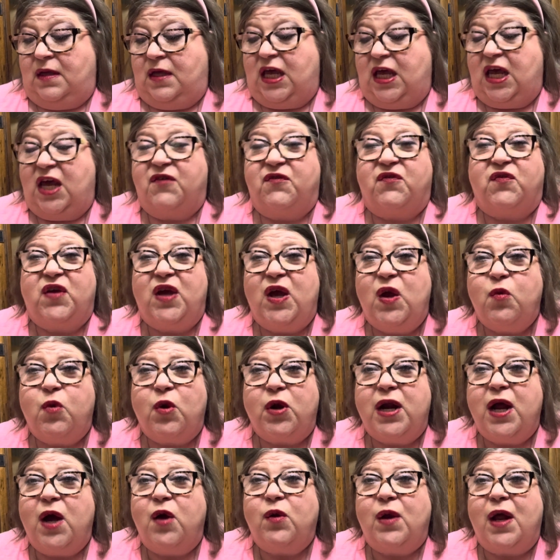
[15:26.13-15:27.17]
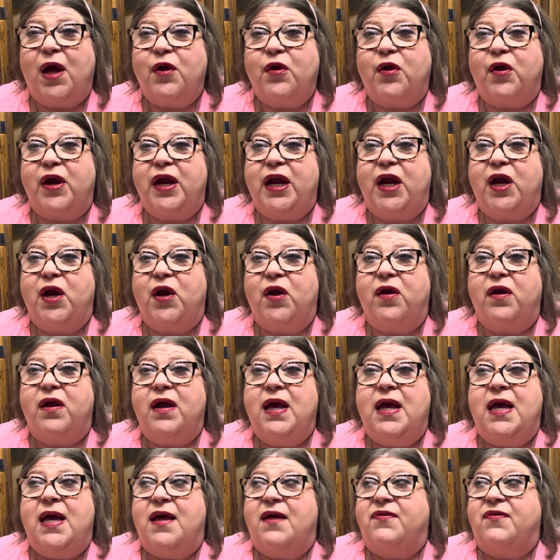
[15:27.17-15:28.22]
If you were no longer here
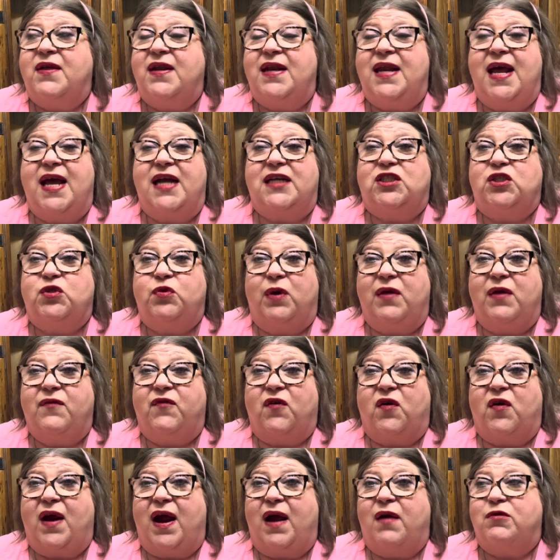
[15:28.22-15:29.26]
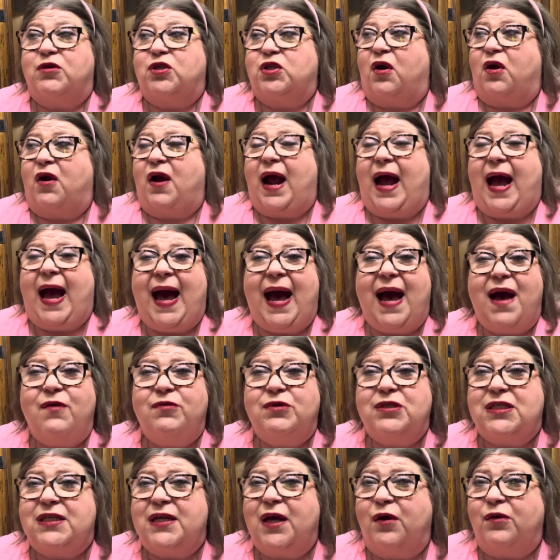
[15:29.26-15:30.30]
the next 24 hours, or I
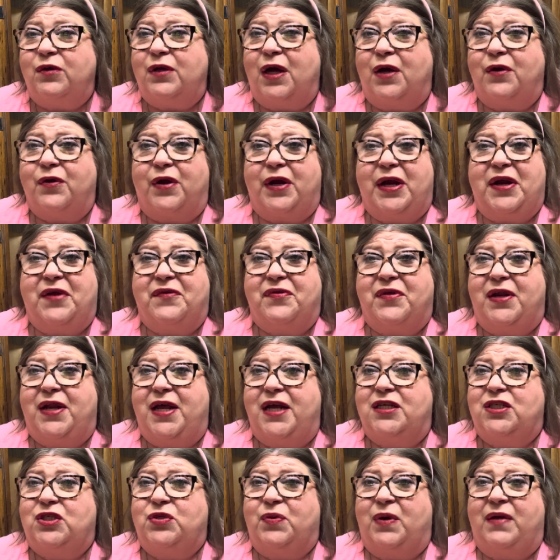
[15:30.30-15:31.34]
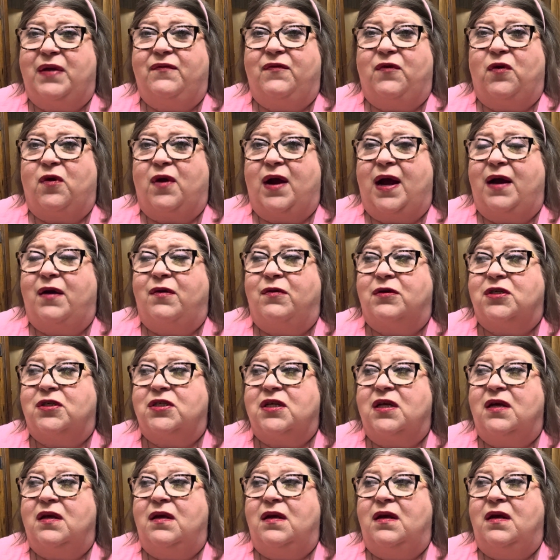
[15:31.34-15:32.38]
was no longer here the next 24 hours,
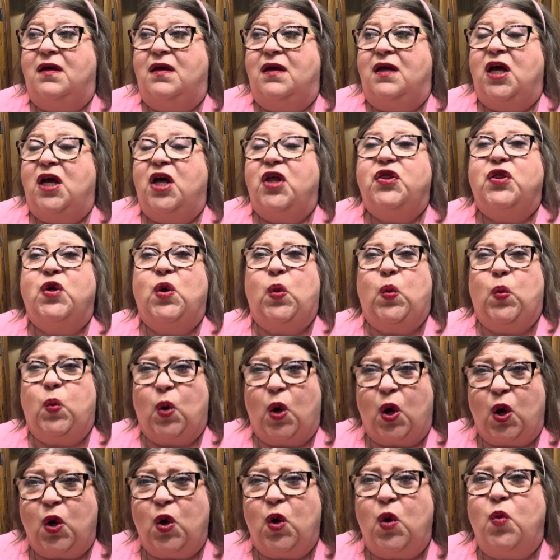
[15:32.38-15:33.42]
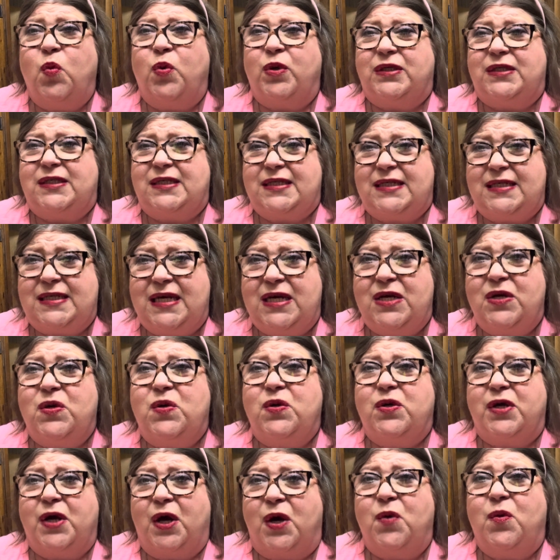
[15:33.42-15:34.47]
the world would still
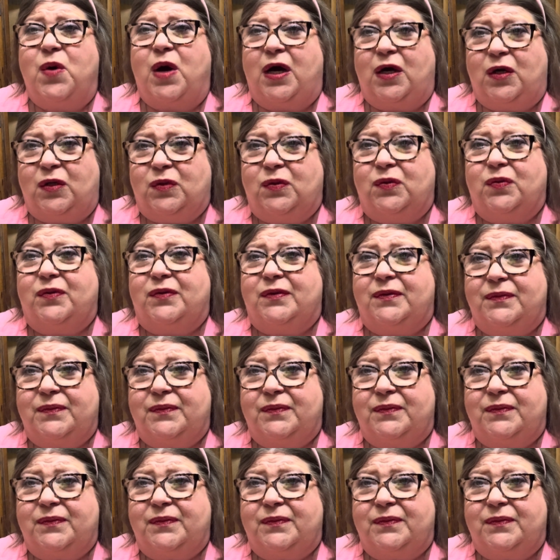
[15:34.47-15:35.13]
go on.